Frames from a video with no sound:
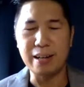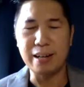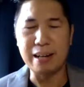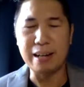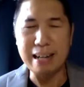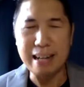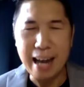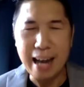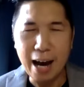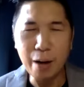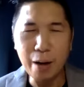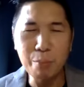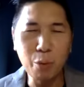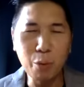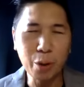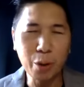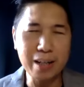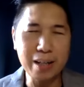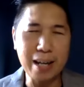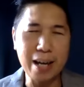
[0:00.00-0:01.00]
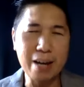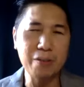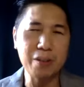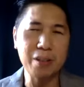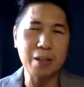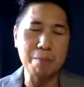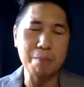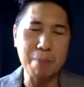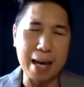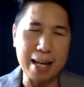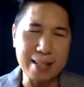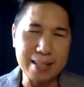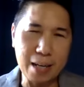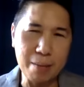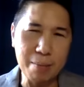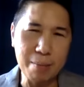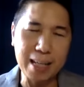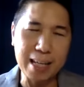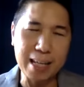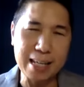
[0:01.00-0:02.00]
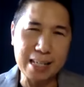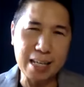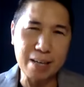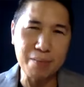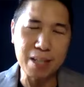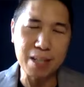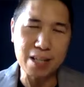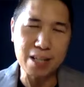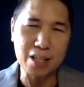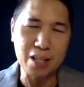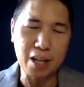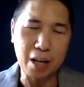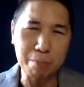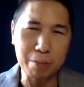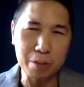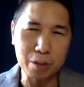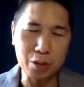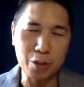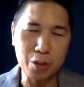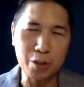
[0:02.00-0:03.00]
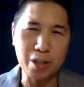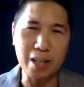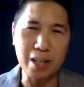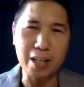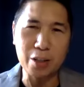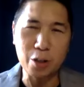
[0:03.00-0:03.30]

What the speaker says: Now more than ever, the pandemic has given us an opportunity